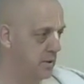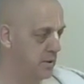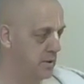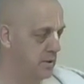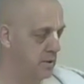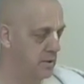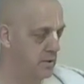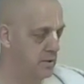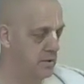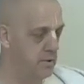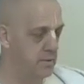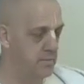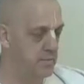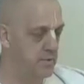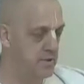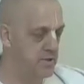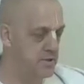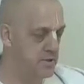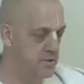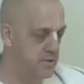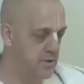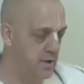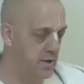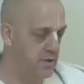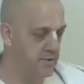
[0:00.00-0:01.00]
All it means
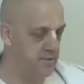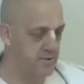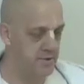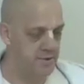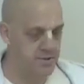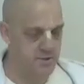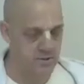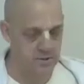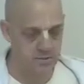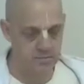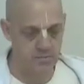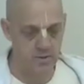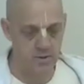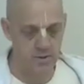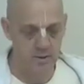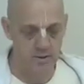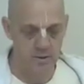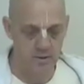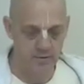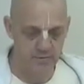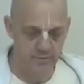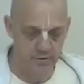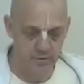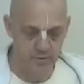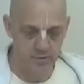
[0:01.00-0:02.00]
is you undress them, a
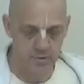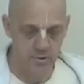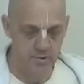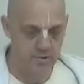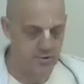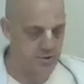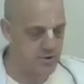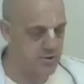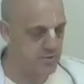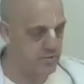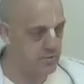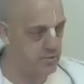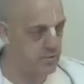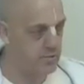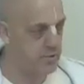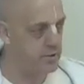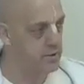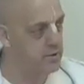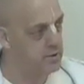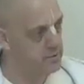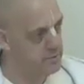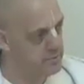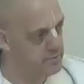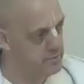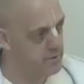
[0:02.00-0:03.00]
few conches of water,
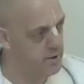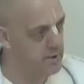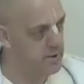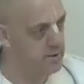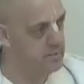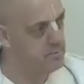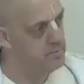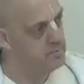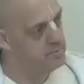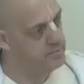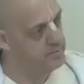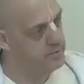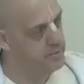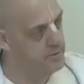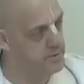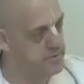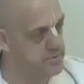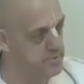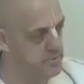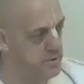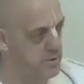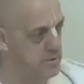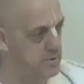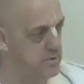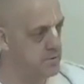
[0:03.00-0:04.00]
dry them, put on
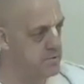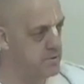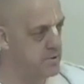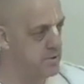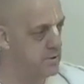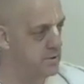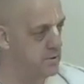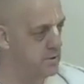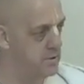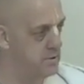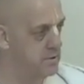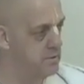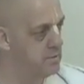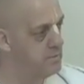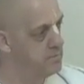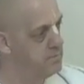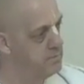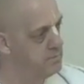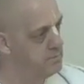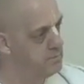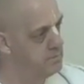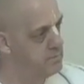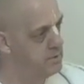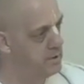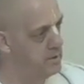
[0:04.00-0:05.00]
some clothes.
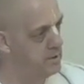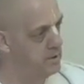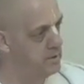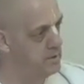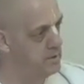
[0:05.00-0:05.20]
Done.